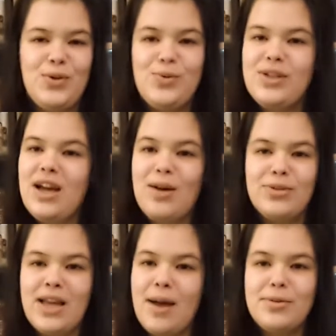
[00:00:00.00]
views. I
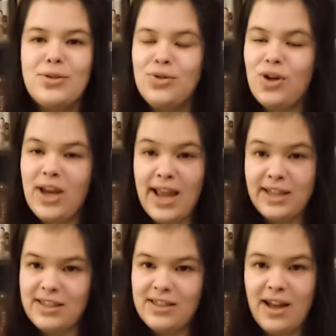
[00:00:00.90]
was absolutely on
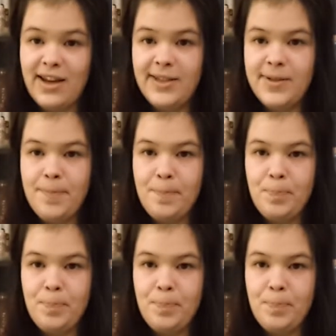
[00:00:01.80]
Aang's side,